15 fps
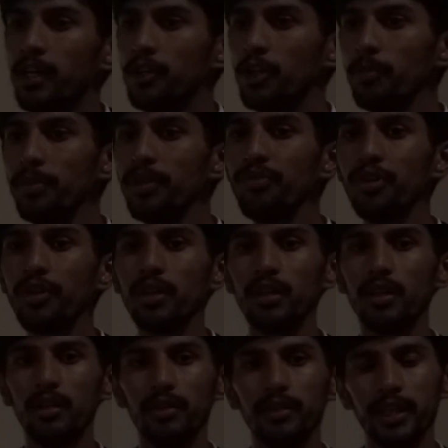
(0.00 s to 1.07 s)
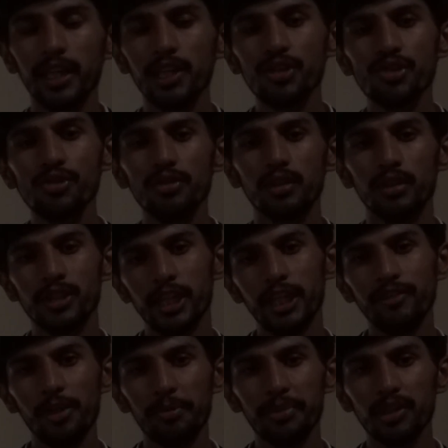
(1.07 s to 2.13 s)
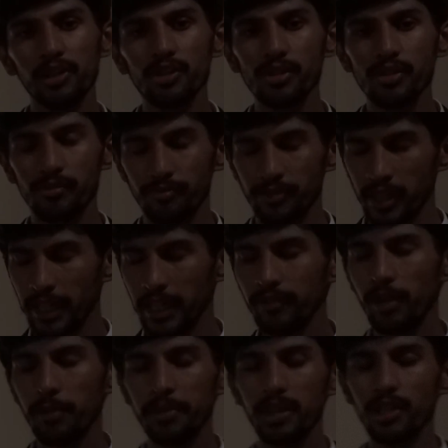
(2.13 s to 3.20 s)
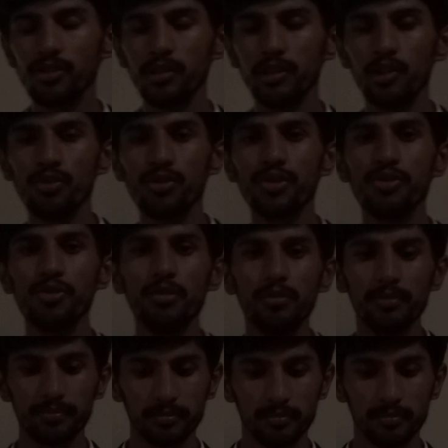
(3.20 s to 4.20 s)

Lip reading: Now before, they used to JD fabrication used to